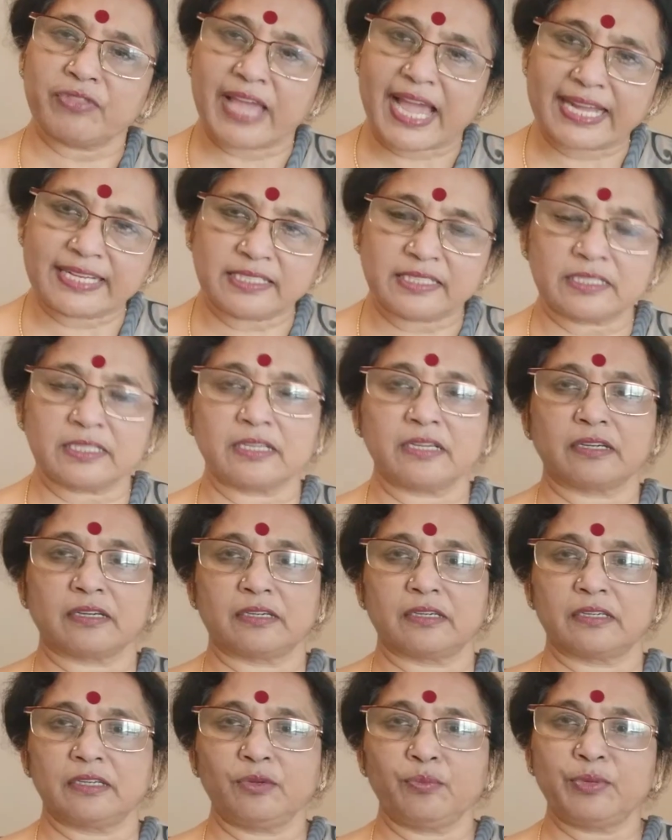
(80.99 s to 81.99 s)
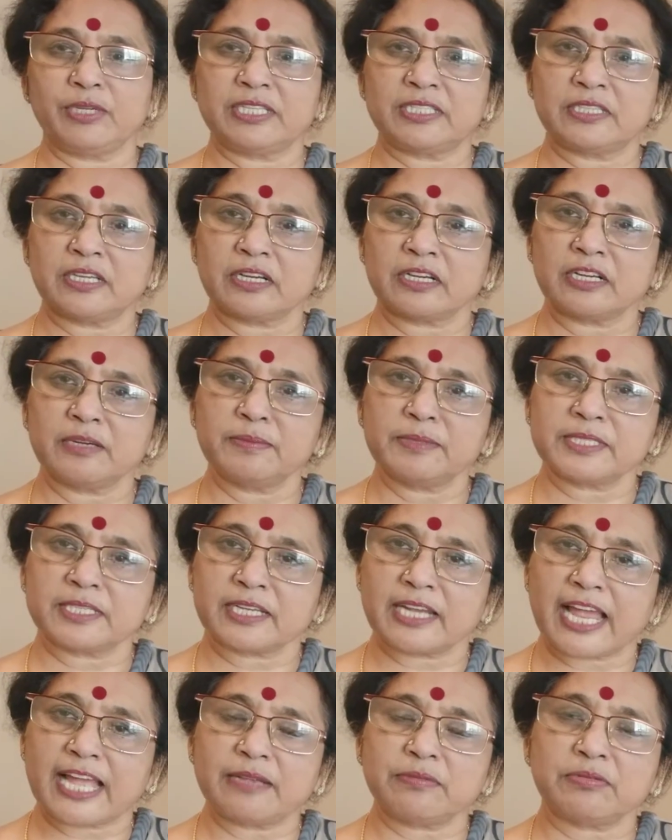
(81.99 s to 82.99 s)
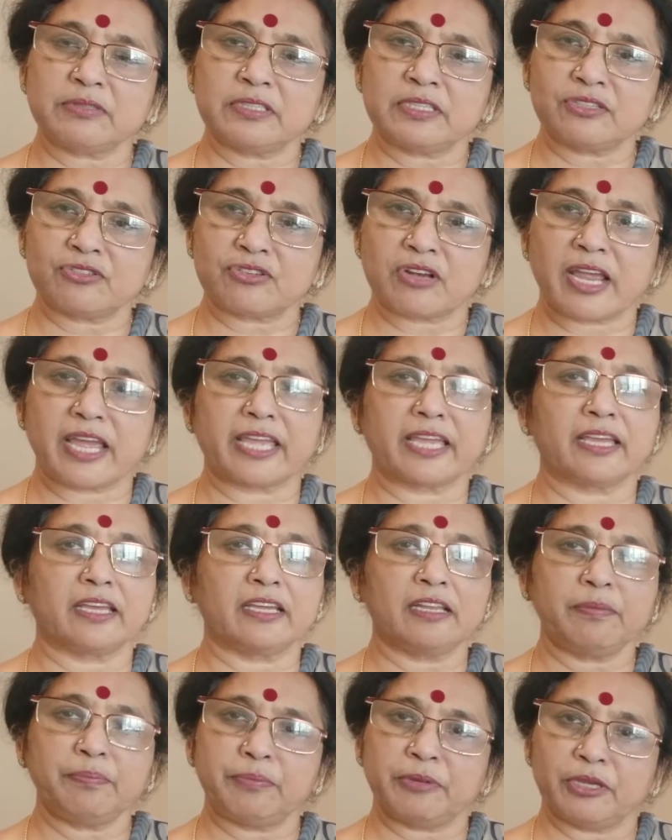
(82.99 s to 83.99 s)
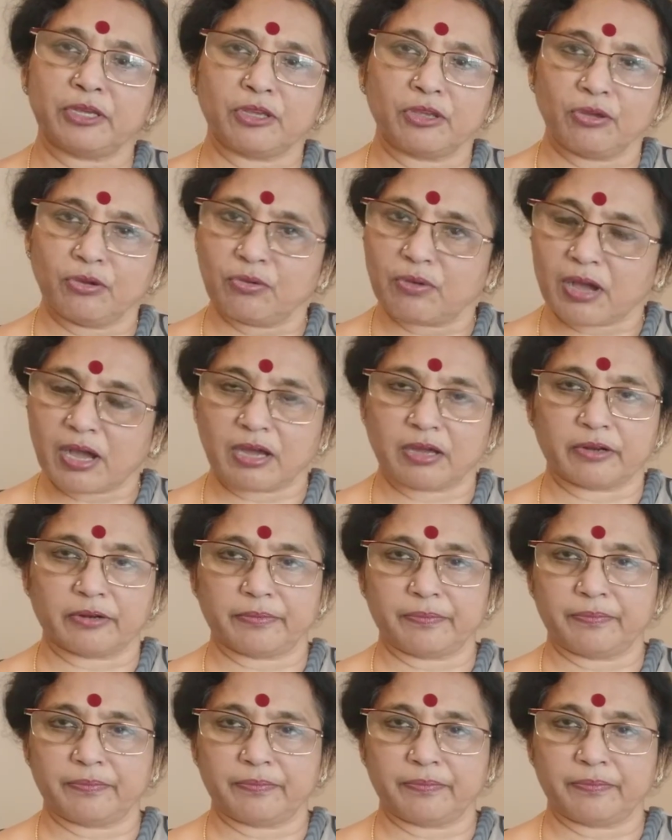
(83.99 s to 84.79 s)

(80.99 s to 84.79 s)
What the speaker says: that circle which circumscribes the triangle PQR.